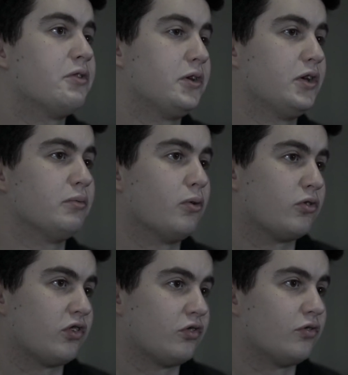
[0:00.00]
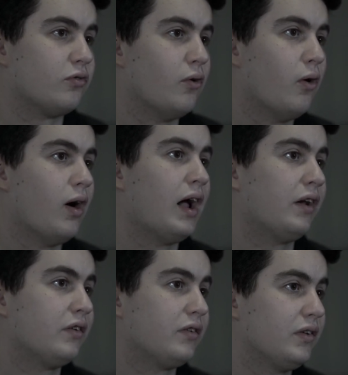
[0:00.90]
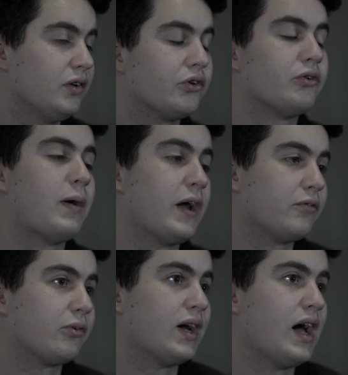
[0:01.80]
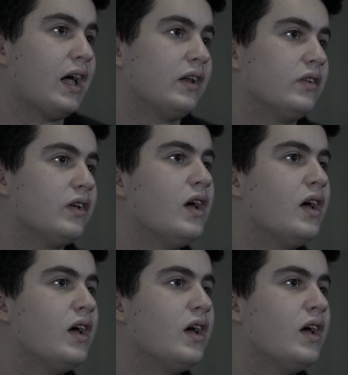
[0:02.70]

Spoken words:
that you audition for and you do pay for it, and